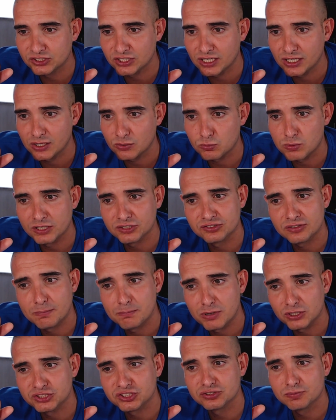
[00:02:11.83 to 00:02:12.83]
runs a
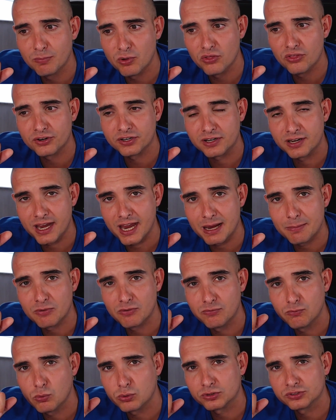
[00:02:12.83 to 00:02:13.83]
much smoother game of
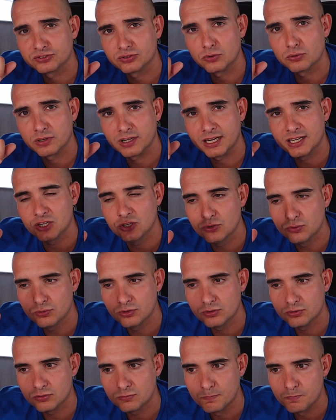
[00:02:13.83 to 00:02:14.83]
Warzone than you do.